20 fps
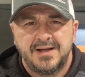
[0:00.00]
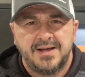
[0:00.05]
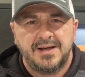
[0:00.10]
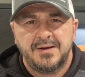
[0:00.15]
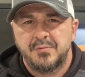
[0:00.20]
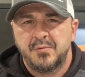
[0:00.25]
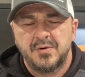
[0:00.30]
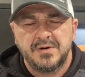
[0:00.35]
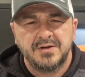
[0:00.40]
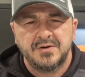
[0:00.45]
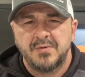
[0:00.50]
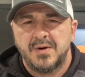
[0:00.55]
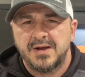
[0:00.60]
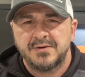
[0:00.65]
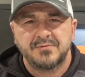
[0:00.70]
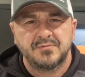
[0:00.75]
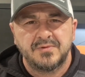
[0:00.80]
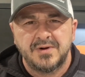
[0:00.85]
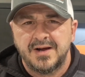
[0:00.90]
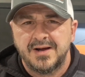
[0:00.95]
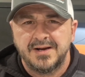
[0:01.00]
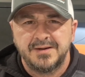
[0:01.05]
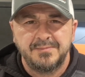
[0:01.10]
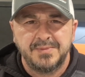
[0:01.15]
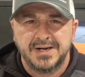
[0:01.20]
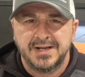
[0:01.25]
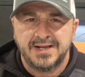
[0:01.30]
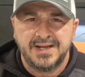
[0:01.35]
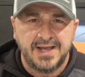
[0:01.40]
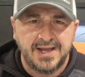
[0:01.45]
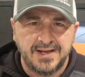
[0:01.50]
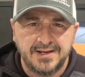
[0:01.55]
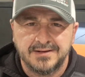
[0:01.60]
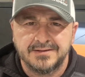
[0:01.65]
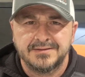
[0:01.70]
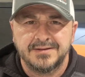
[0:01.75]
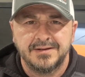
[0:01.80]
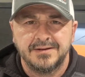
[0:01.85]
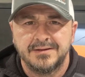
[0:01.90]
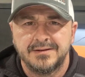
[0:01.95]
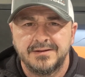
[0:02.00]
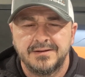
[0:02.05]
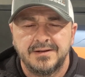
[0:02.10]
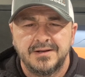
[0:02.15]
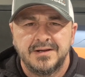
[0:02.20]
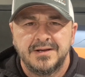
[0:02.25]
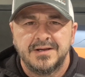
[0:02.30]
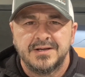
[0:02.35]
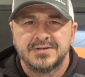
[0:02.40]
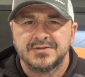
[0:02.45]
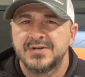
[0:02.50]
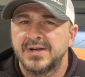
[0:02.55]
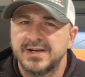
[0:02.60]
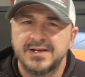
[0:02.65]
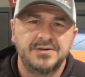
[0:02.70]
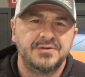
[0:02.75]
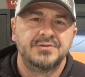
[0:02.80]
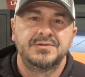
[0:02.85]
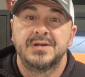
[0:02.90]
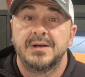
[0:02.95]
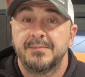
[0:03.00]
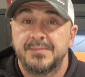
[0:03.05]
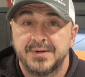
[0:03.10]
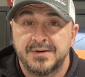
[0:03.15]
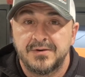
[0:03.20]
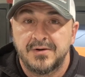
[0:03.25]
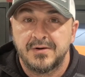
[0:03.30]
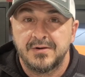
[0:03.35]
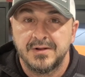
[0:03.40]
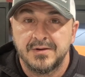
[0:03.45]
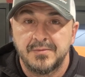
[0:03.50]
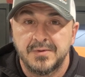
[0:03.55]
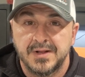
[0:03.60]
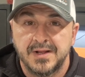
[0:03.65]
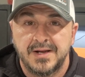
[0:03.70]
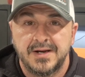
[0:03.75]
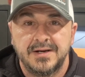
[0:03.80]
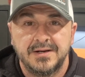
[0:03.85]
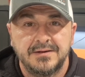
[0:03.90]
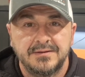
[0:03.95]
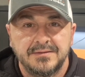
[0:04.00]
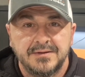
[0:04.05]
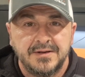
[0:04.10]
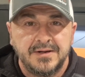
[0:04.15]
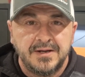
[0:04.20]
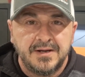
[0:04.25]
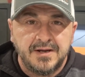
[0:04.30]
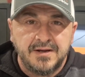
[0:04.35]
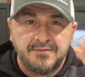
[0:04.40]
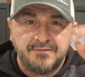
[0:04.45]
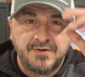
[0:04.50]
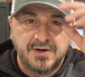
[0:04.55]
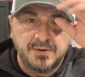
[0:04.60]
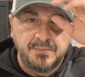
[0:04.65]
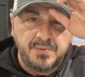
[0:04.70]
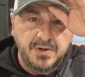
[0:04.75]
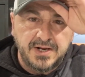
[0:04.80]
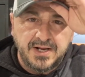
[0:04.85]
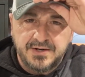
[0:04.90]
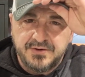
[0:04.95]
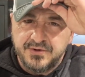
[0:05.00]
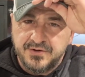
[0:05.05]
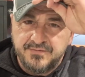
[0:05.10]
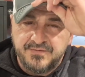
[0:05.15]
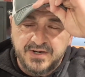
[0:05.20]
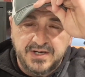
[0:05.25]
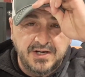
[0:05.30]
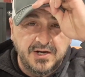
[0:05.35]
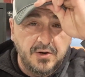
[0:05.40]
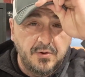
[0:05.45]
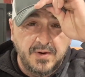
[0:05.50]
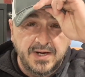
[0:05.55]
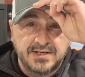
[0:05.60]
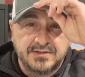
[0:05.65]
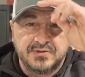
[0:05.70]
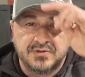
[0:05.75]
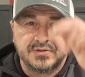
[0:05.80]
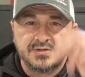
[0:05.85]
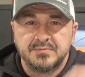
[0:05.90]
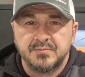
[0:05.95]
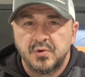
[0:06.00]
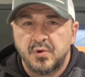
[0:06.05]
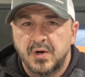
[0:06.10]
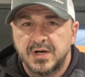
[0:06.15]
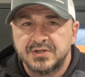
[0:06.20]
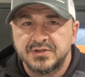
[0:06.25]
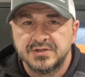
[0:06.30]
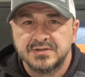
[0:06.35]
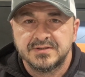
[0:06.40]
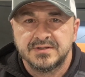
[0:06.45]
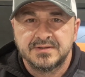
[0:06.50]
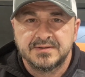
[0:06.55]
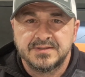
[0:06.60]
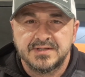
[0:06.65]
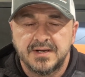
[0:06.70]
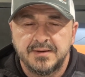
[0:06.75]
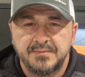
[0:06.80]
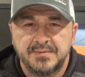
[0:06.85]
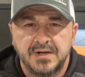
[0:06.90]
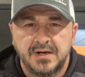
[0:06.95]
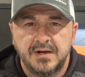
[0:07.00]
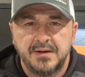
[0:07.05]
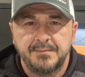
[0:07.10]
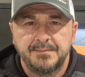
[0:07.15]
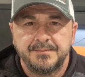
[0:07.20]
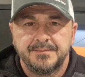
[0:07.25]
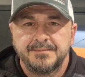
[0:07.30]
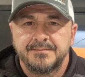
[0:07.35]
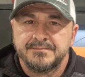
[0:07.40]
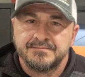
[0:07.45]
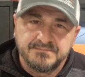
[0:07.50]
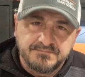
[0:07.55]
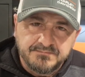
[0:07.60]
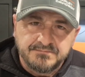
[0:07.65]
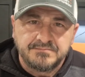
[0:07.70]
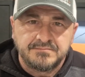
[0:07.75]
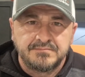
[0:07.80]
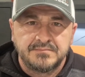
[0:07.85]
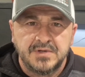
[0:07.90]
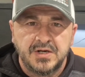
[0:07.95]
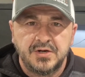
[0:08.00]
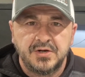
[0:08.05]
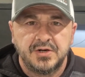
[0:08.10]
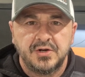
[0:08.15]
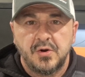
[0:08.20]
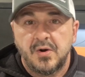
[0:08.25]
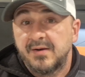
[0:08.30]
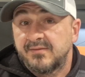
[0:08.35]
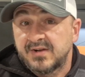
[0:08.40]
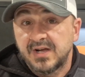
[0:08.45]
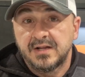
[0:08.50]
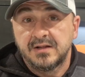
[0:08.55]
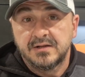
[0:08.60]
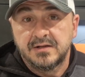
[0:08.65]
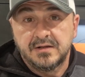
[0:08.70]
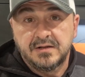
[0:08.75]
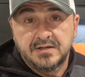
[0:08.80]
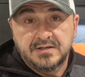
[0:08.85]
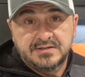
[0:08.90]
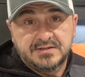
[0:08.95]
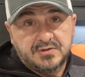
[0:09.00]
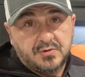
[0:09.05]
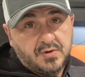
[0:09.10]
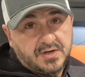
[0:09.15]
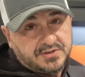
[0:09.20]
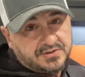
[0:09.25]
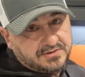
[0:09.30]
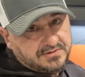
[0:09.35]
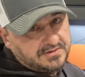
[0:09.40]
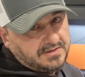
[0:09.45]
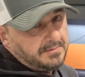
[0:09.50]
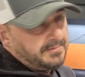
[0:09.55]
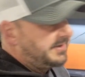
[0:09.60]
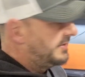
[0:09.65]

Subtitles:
I want to go out and ride, but I can't. So I got to do something Harley related. Figure put out a new video, answer some questions at the same time. Here you go. I've got a little list of questions. Let